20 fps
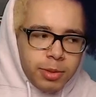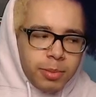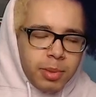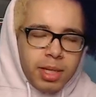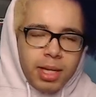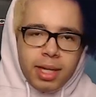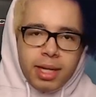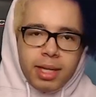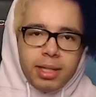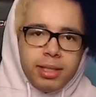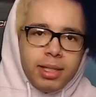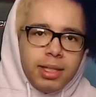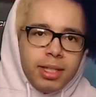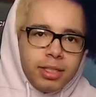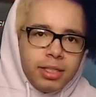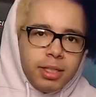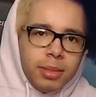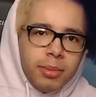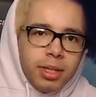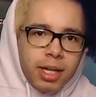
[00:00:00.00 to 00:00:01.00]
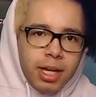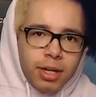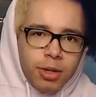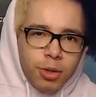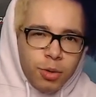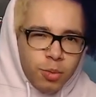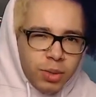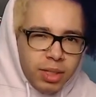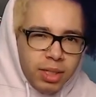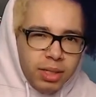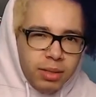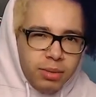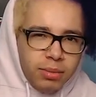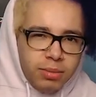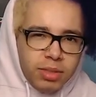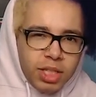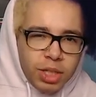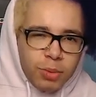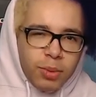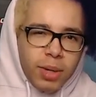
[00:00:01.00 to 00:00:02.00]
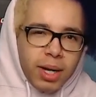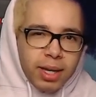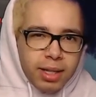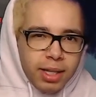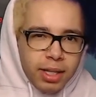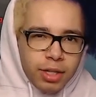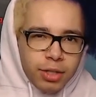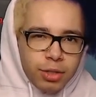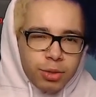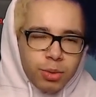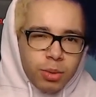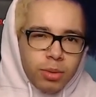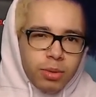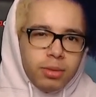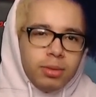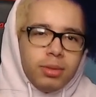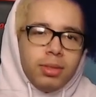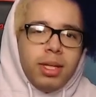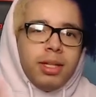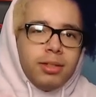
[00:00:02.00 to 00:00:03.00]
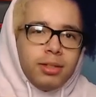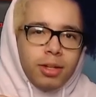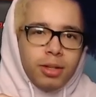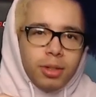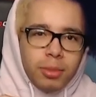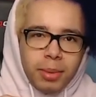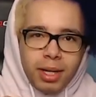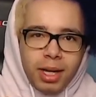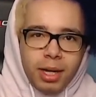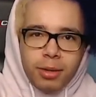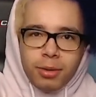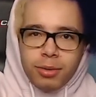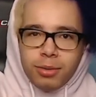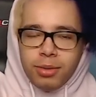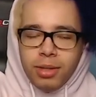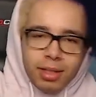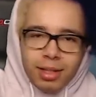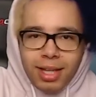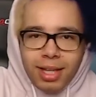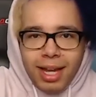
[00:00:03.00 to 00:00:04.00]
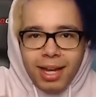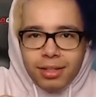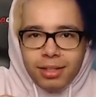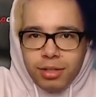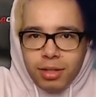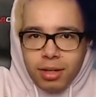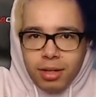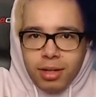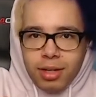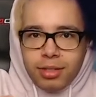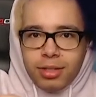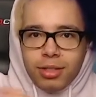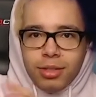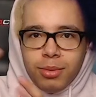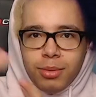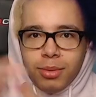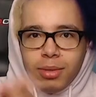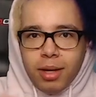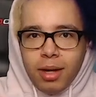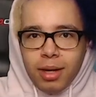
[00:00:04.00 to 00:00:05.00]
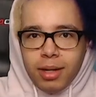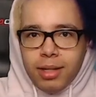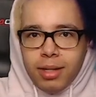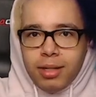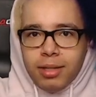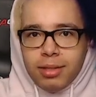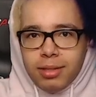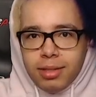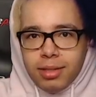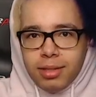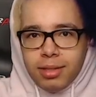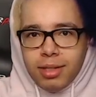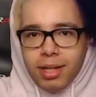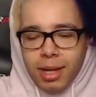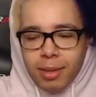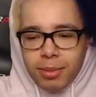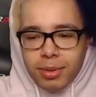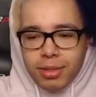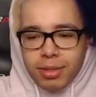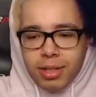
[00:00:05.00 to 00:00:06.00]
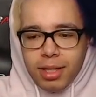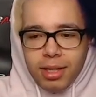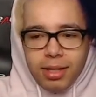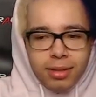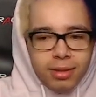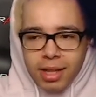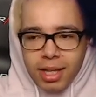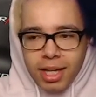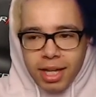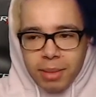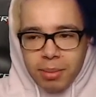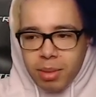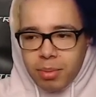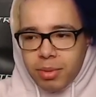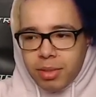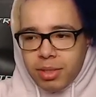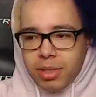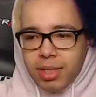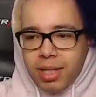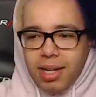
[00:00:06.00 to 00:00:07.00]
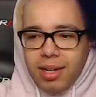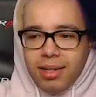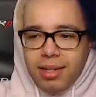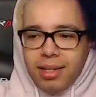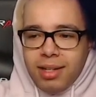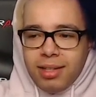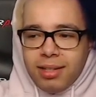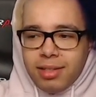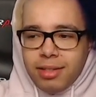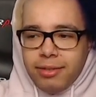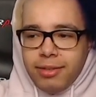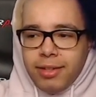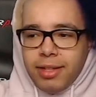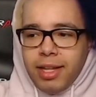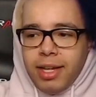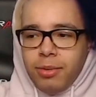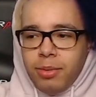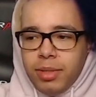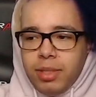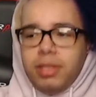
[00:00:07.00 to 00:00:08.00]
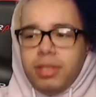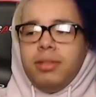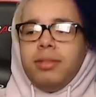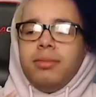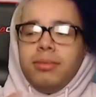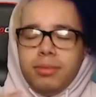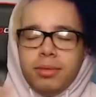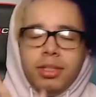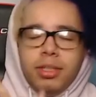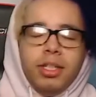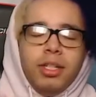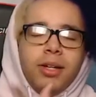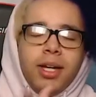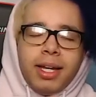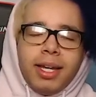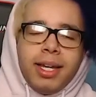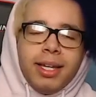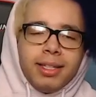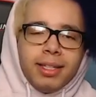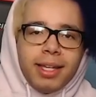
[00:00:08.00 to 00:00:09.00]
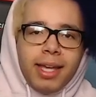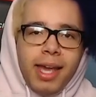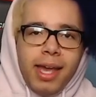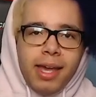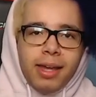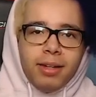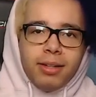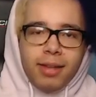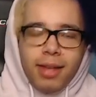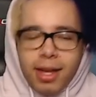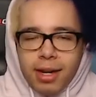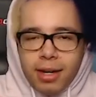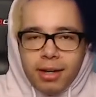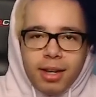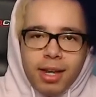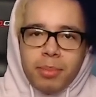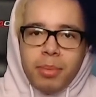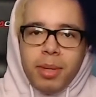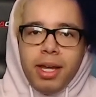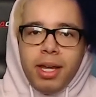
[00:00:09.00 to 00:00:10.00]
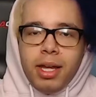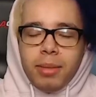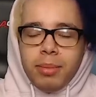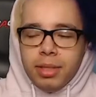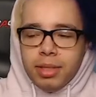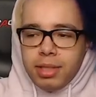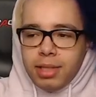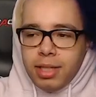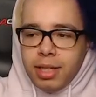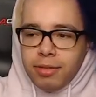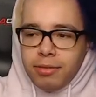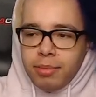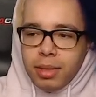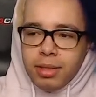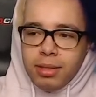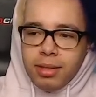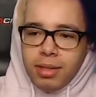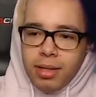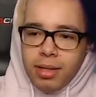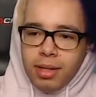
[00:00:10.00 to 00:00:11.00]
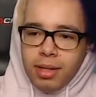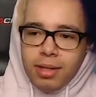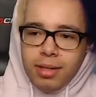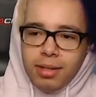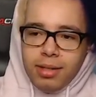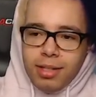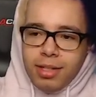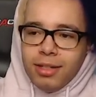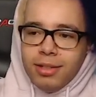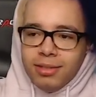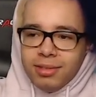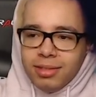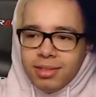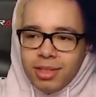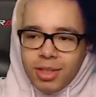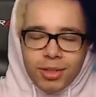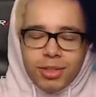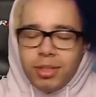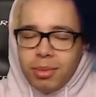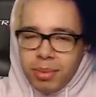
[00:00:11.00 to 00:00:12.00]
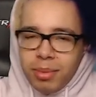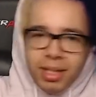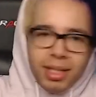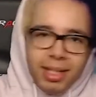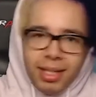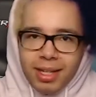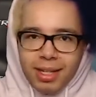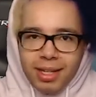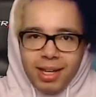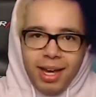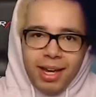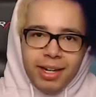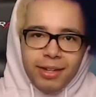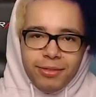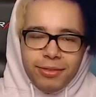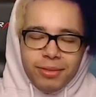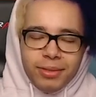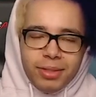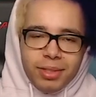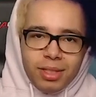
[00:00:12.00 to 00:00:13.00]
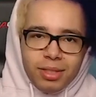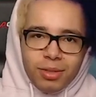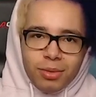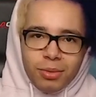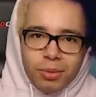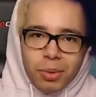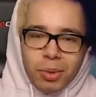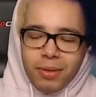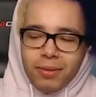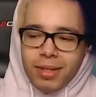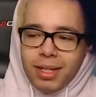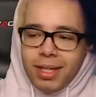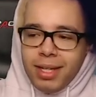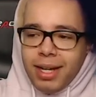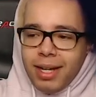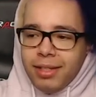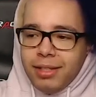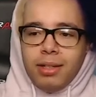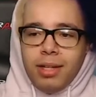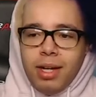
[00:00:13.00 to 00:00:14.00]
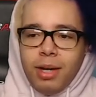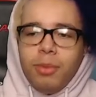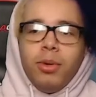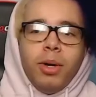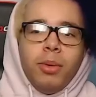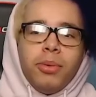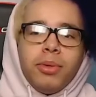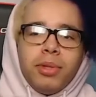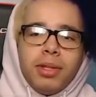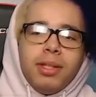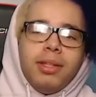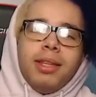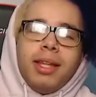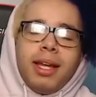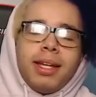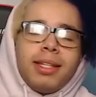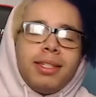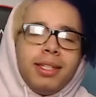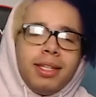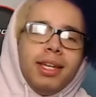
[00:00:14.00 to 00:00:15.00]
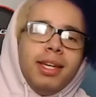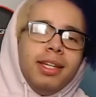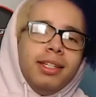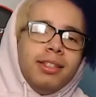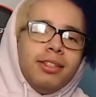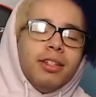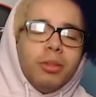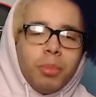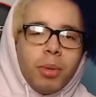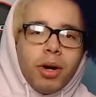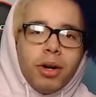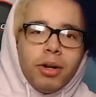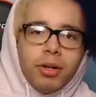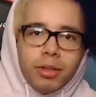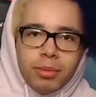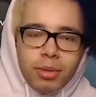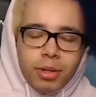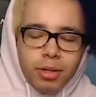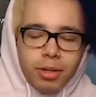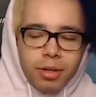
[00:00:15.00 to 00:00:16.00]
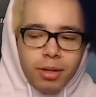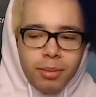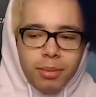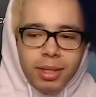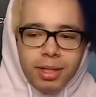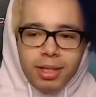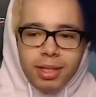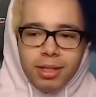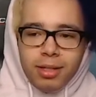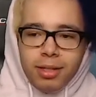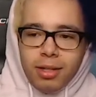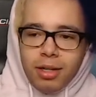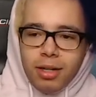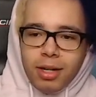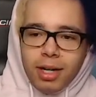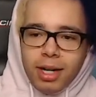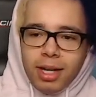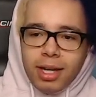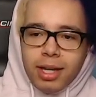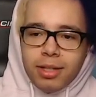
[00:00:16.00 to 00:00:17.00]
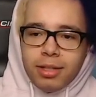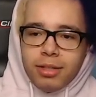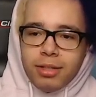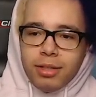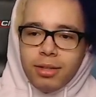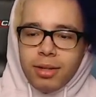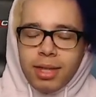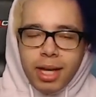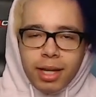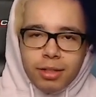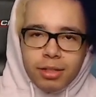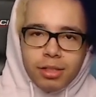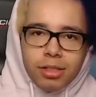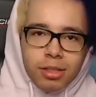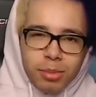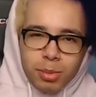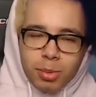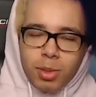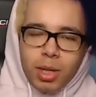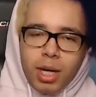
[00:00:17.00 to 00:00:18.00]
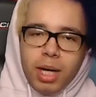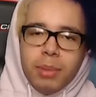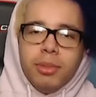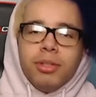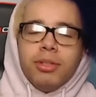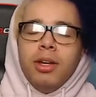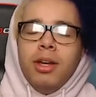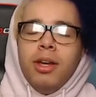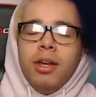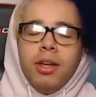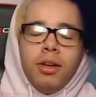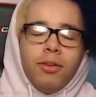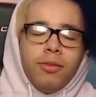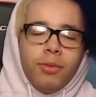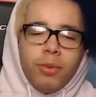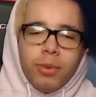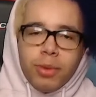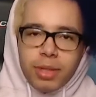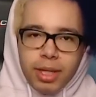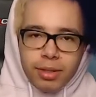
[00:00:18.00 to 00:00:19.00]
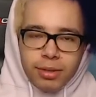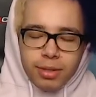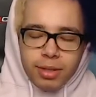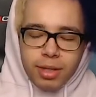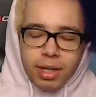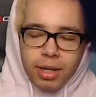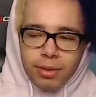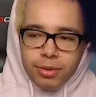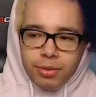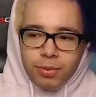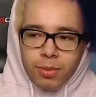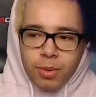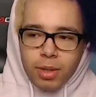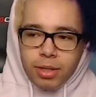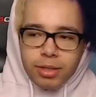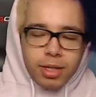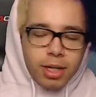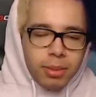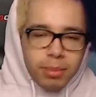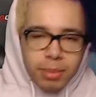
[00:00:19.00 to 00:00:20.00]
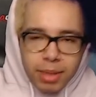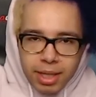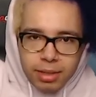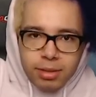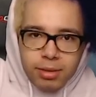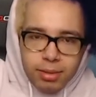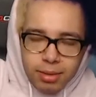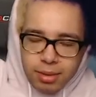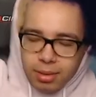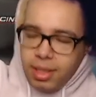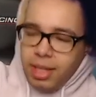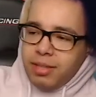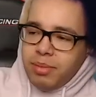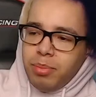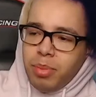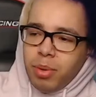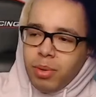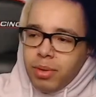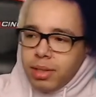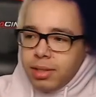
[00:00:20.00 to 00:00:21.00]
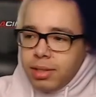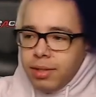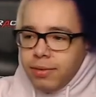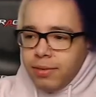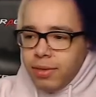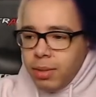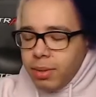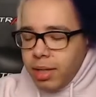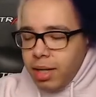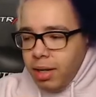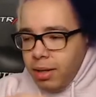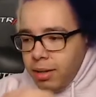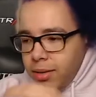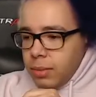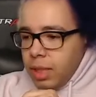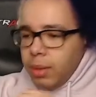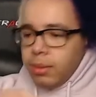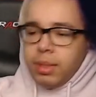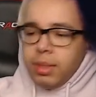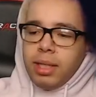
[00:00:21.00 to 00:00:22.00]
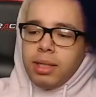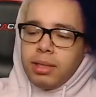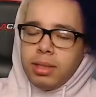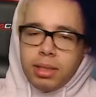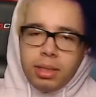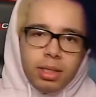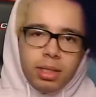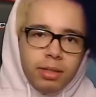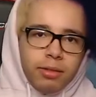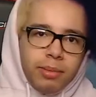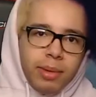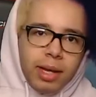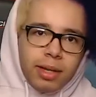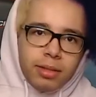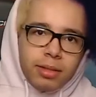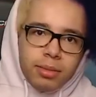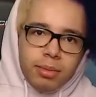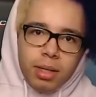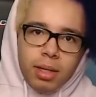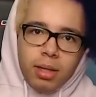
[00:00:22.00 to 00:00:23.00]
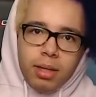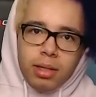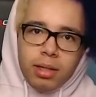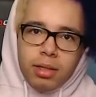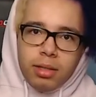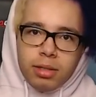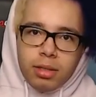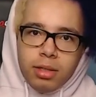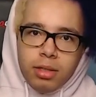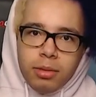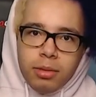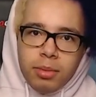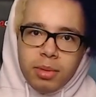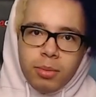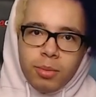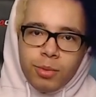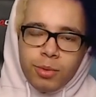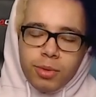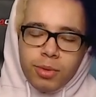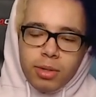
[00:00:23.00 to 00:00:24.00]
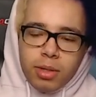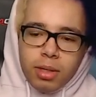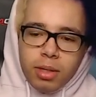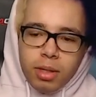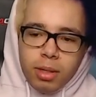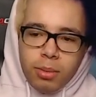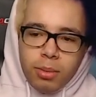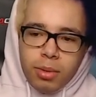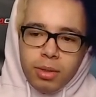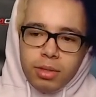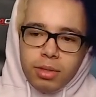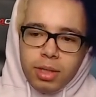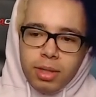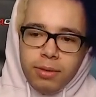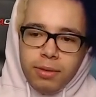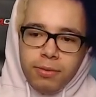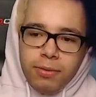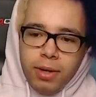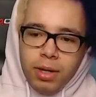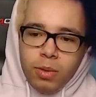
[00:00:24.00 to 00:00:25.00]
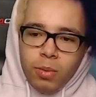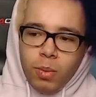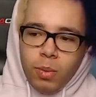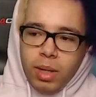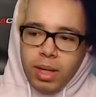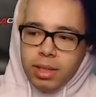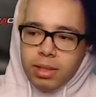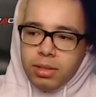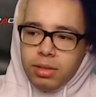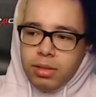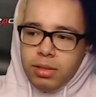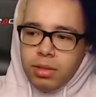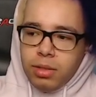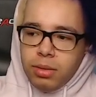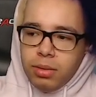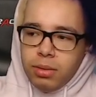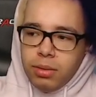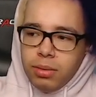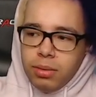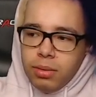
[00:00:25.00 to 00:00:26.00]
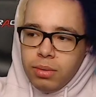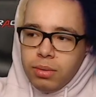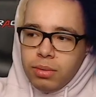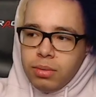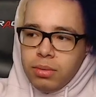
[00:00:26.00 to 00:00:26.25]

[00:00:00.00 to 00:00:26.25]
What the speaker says: but like I said, that's something I don't really directly control. That's all about how that has a lot to do with the audience and how much they like my personality and stuff like that, which, you know, I guess I can kind of like play up and stuff, but you know, ultimately it kind of is a roll of the dice. I would like to get into the partner program by the end of the year, I guess. So 1,000 subscribers, 4,000 hours of watch time, but that's boring stuff. No one cares. I would like to give back to my audience a little bit more. I want to try and find ways to